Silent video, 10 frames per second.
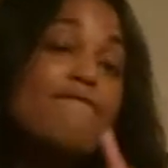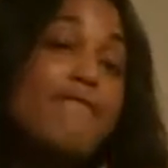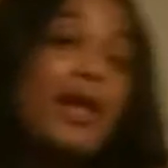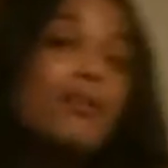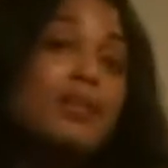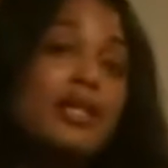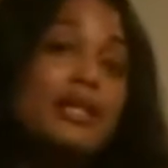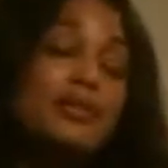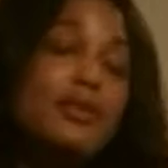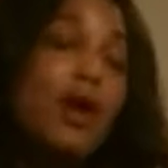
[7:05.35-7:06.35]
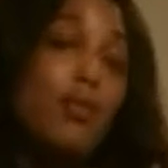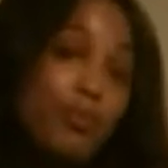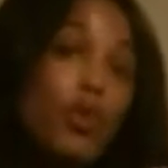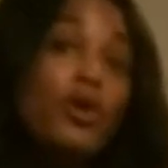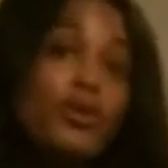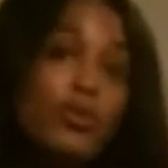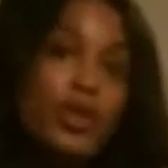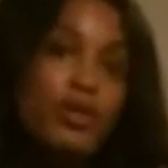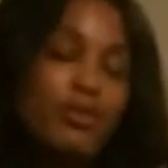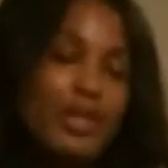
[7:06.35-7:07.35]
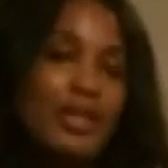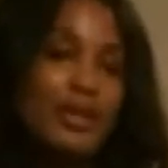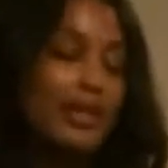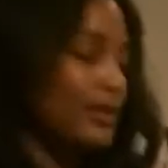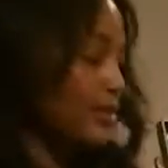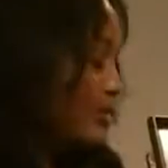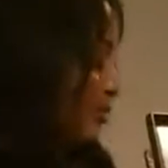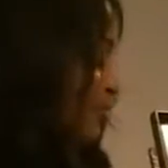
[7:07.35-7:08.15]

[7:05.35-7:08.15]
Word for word: family is more than what you think it is.